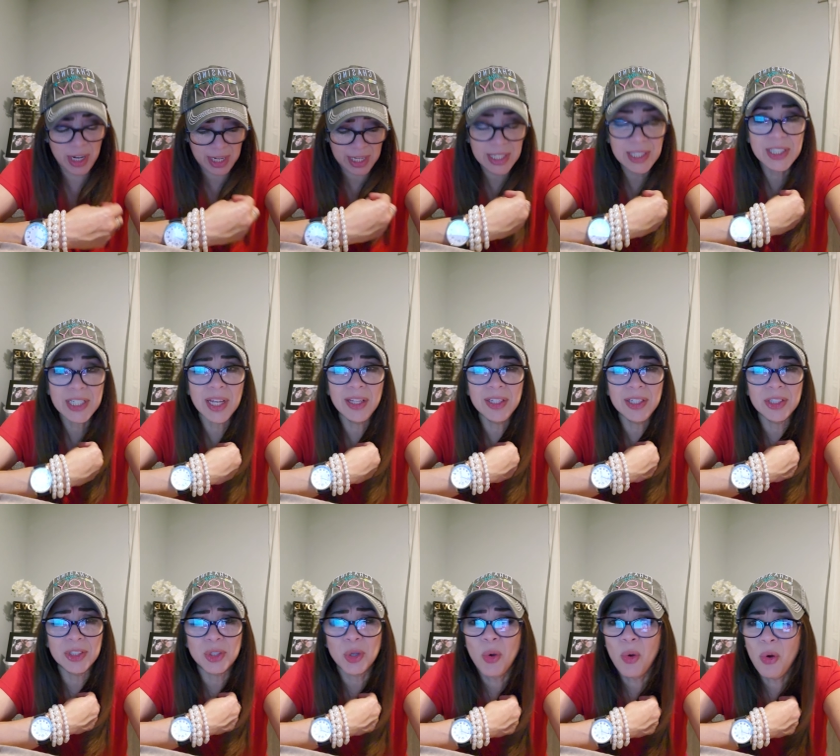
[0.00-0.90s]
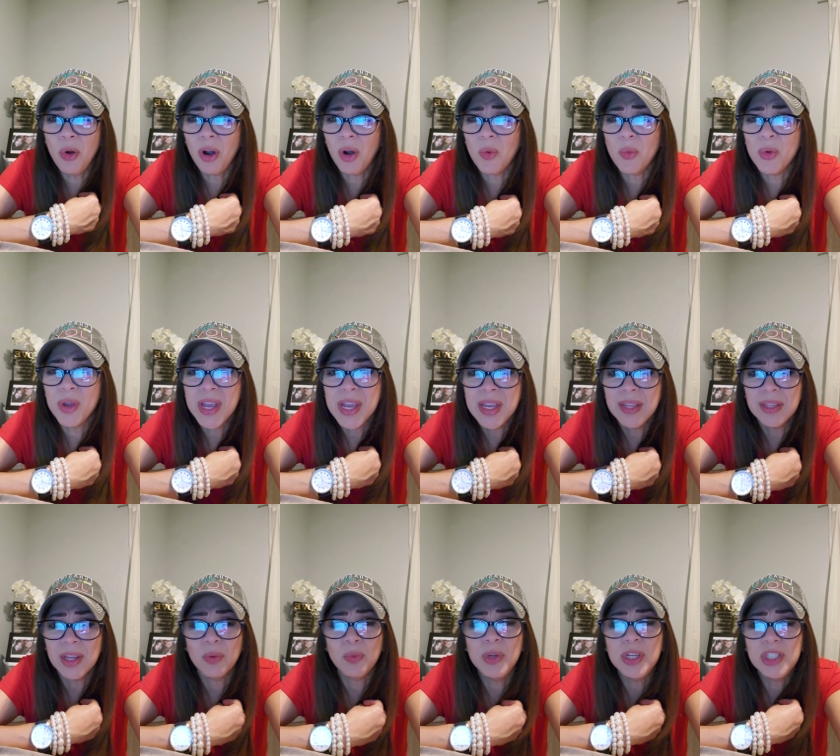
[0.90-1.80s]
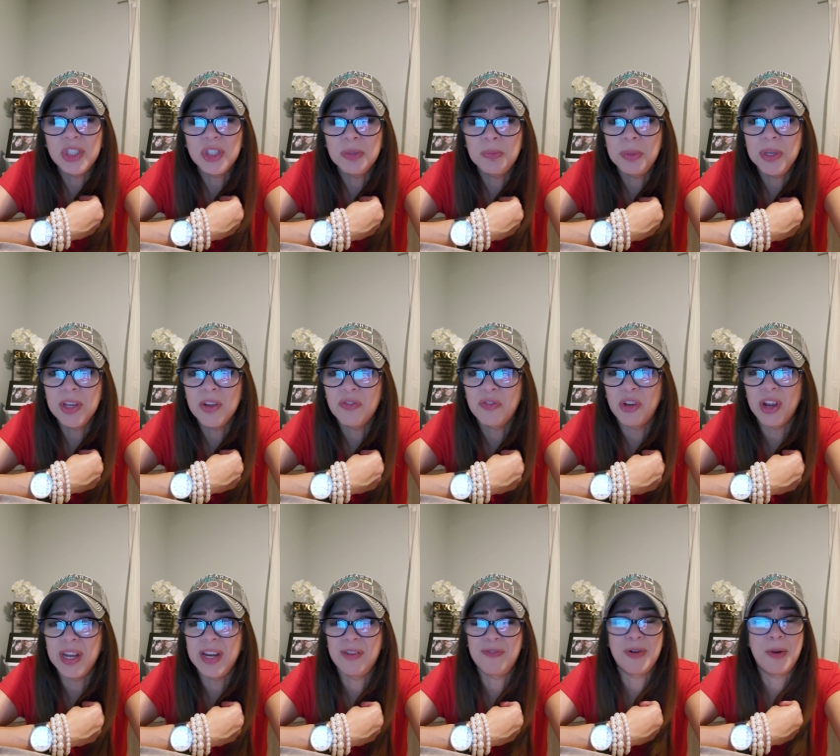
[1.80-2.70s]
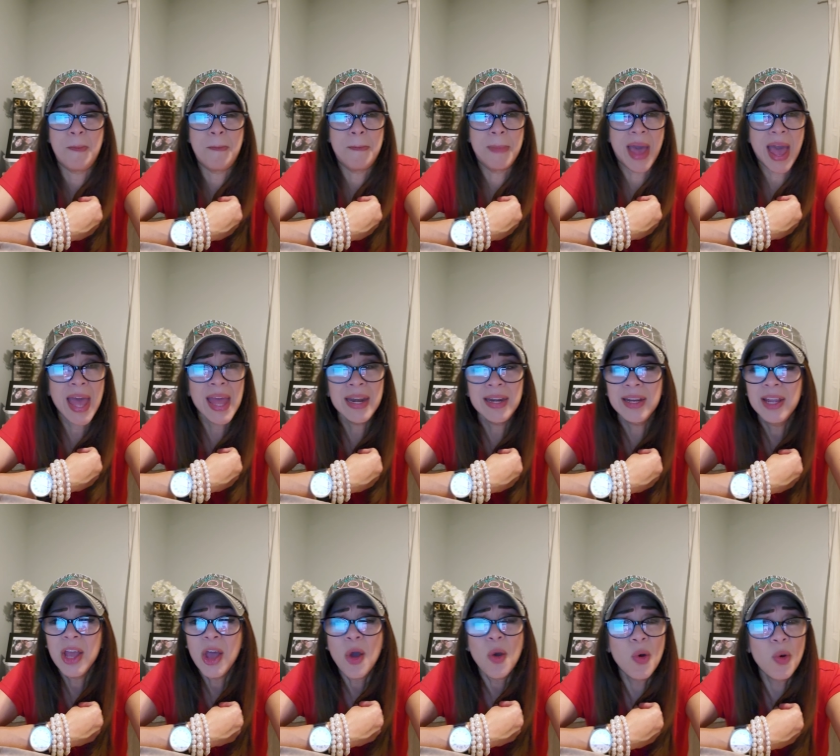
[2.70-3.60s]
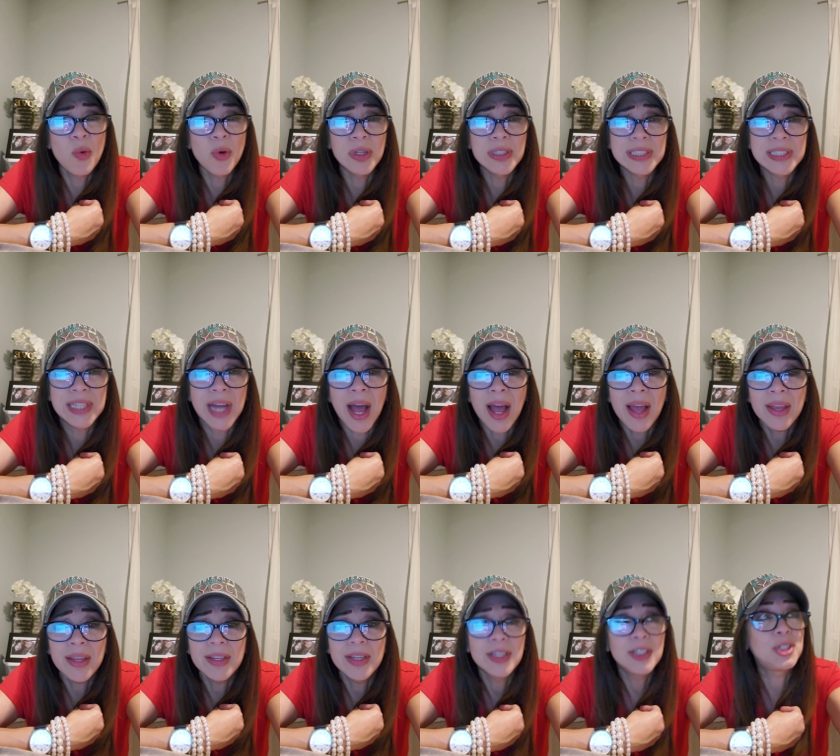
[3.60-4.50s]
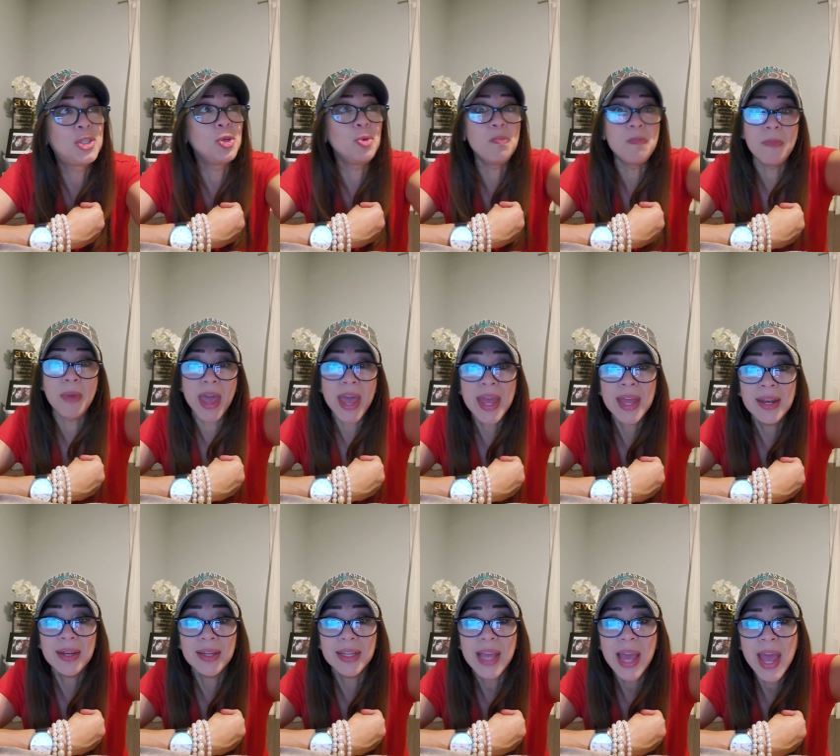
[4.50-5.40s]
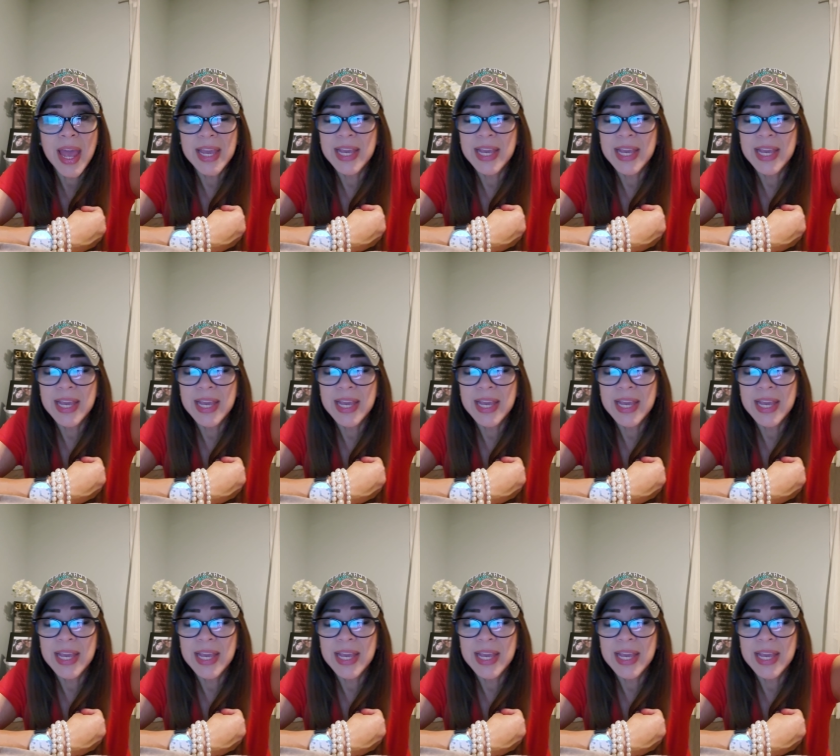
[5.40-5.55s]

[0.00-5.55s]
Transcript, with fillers: He's telling us, Who are we that we should be afraid of a man who will die? To men.